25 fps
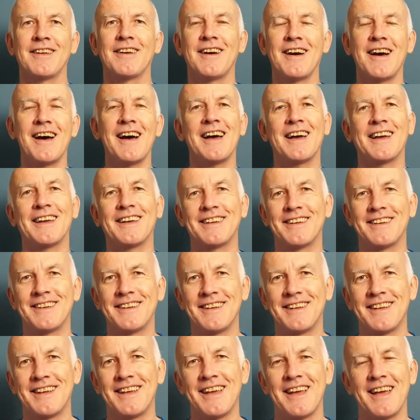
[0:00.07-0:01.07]
Hi,
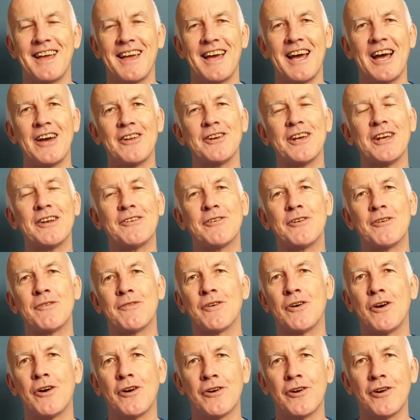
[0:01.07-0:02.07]
how to get rid of
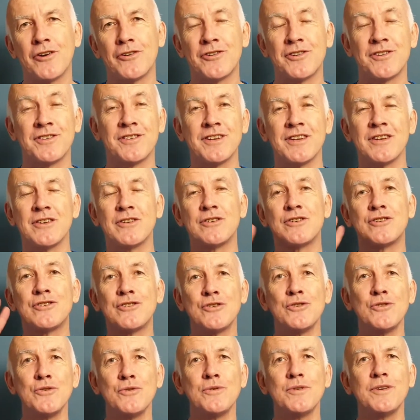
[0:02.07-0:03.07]
cockroaches in
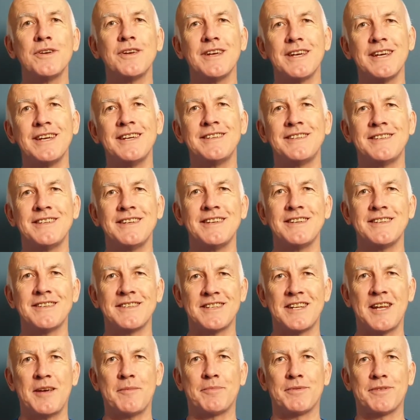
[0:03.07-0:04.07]
2 easy
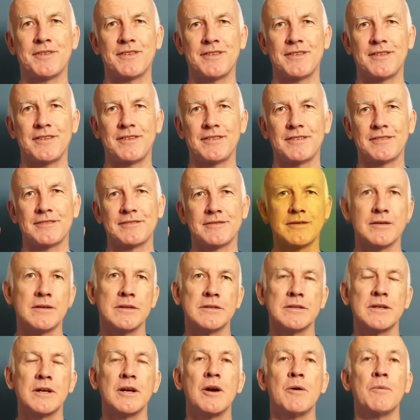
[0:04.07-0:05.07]
steps.
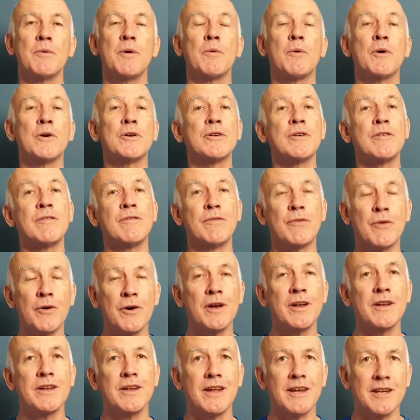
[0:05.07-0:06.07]
We want to
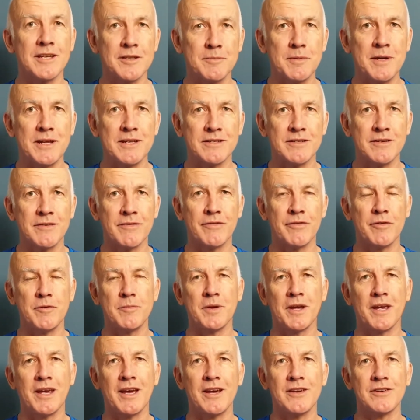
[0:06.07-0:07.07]
avoid expensive
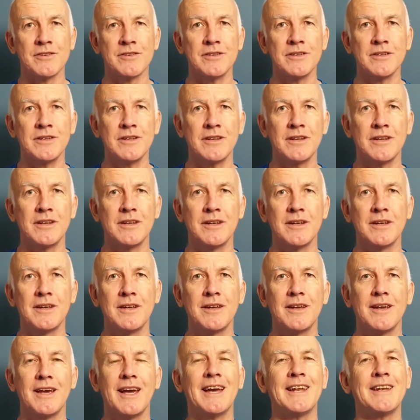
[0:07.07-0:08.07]
fumigation
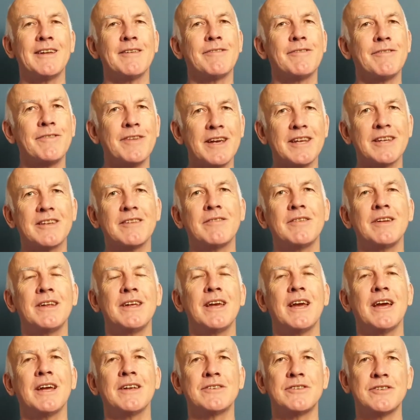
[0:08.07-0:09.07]
and
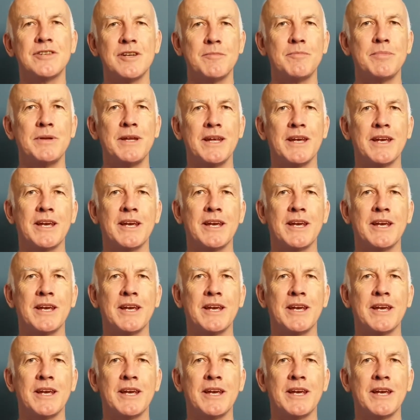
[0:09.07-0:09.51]
effectively and cheaply